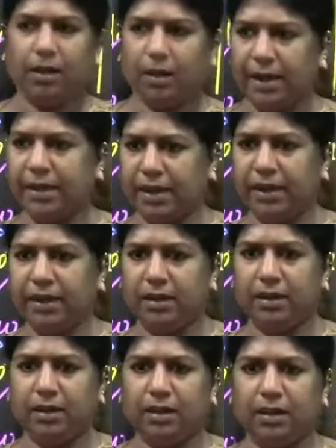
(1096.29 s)
Getting it?
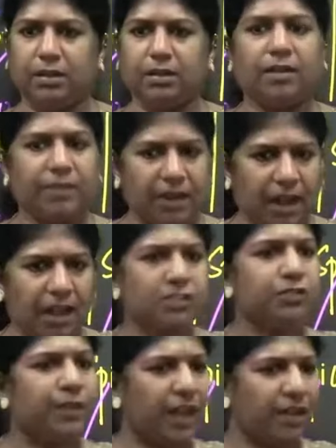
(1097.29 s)

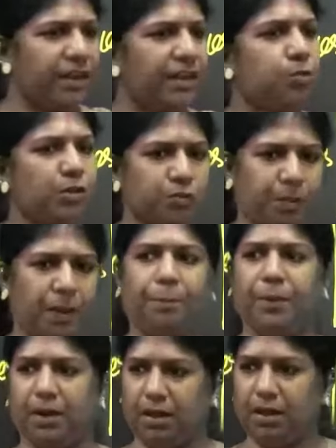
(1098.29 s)
Yavana's favorite was
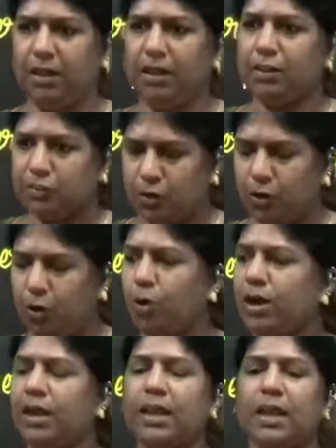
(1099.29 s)
pepper. So
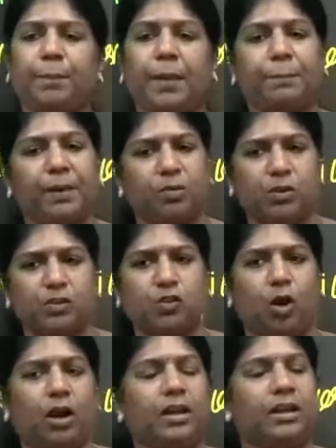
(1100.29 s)
locally, pepper was
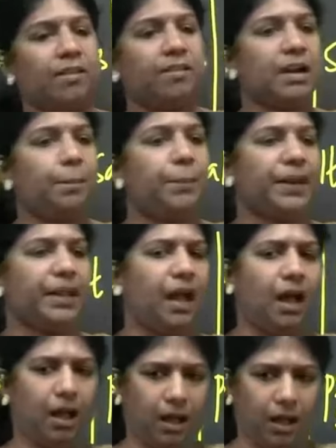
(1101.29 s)
called Yavana
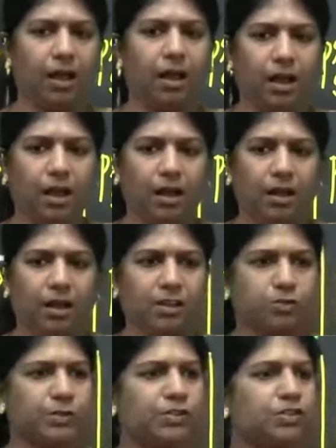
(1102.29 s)
Priya.
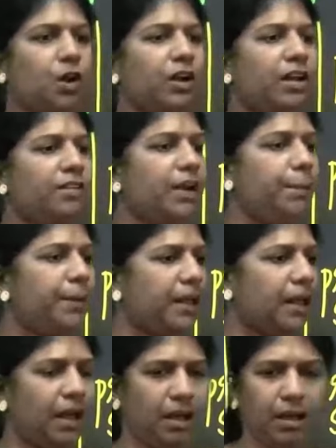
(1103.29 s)
So which is called Yavana
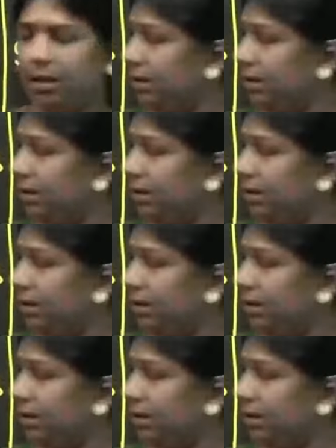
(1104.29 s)
Priya?